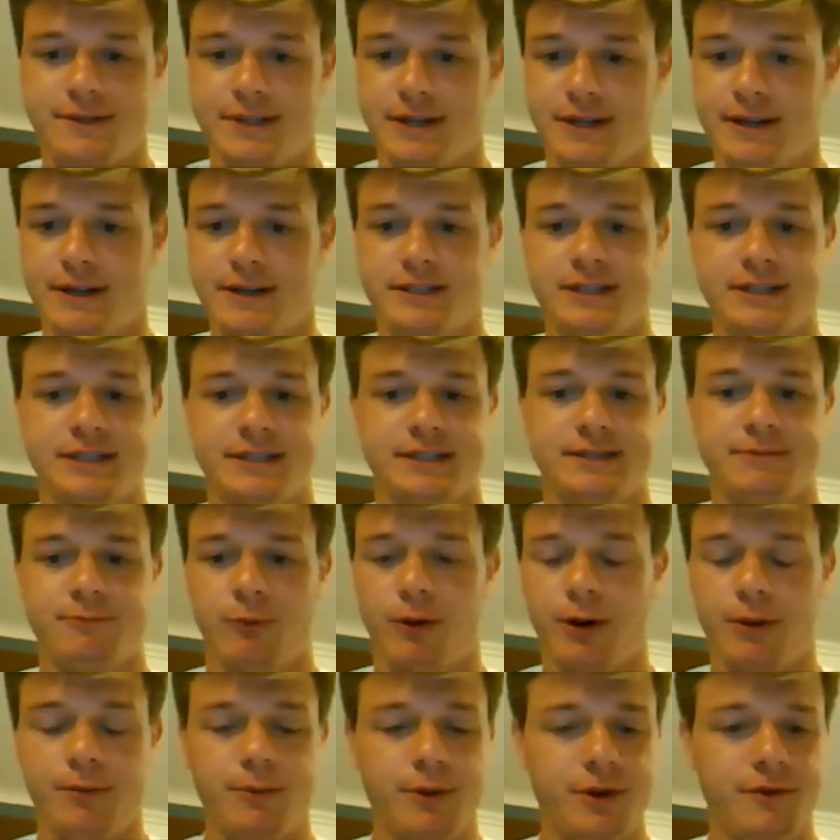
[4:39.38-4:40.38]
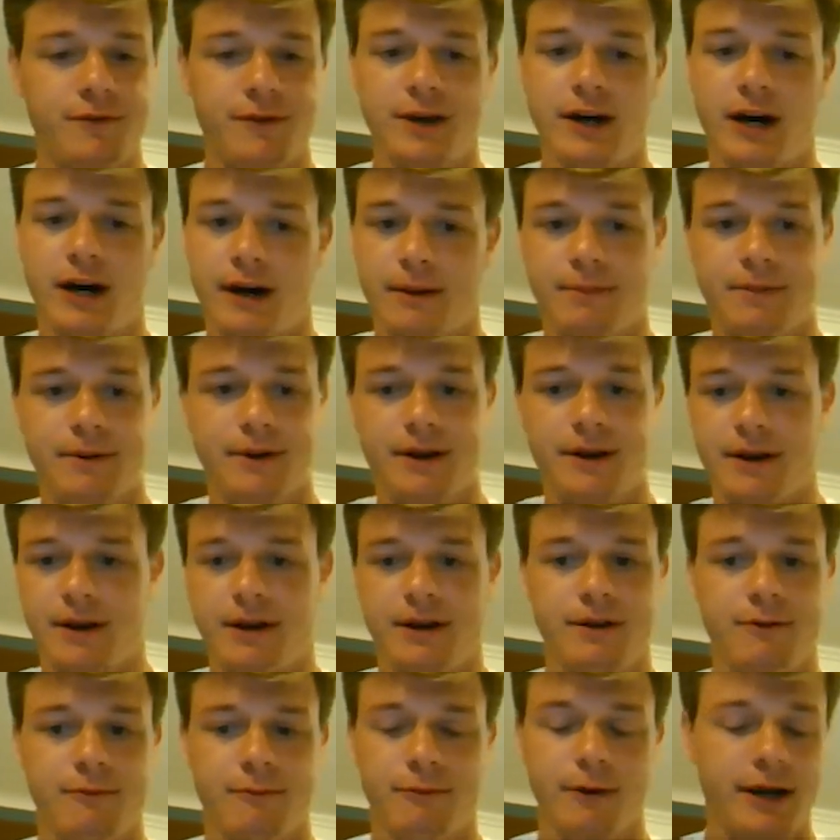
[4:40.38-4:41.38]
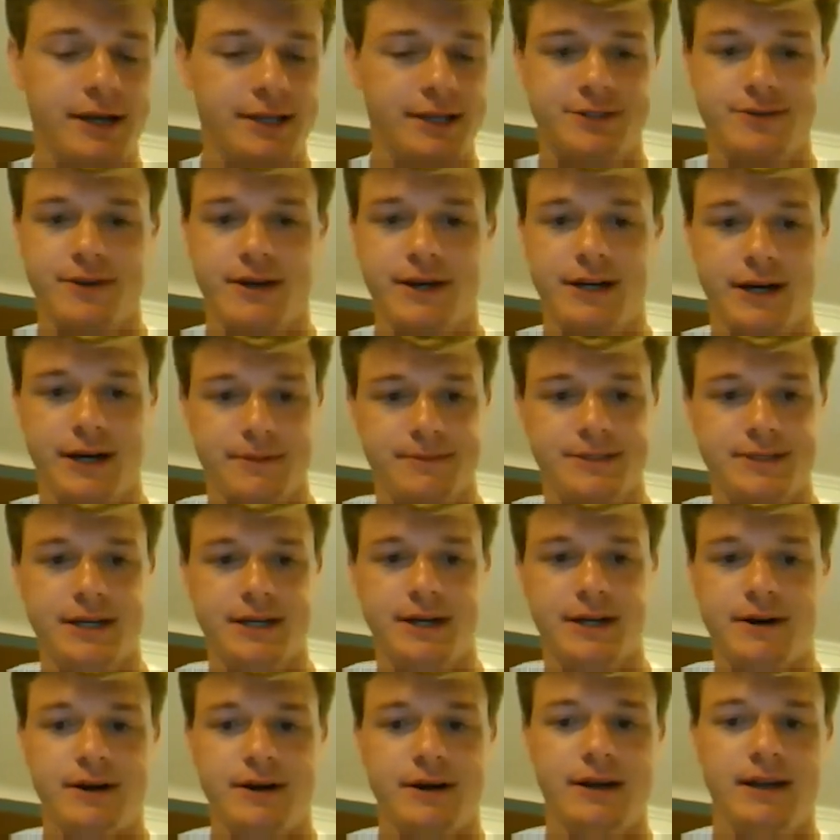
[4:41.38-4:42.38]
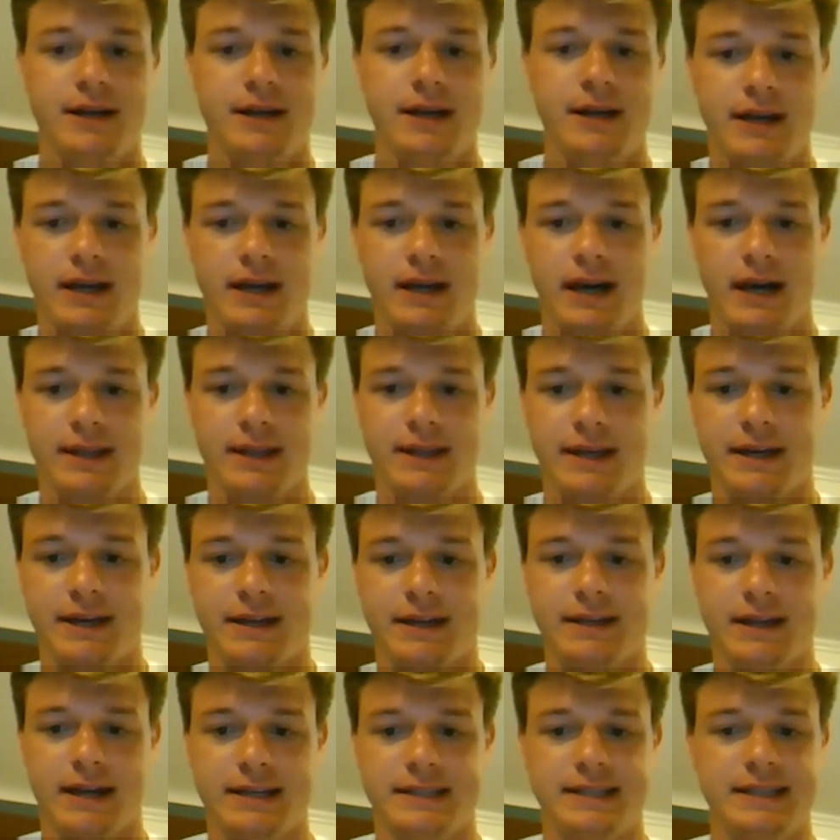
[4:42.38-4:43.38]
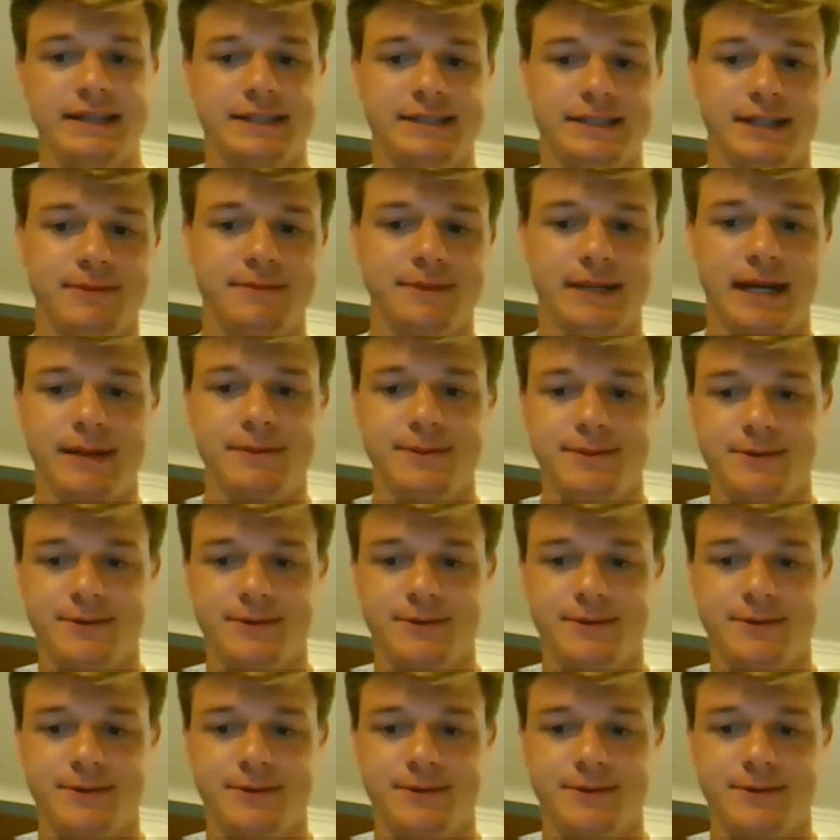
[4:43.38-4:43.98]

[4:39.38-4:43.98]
or just one moving up or right straight up. So I think sometimes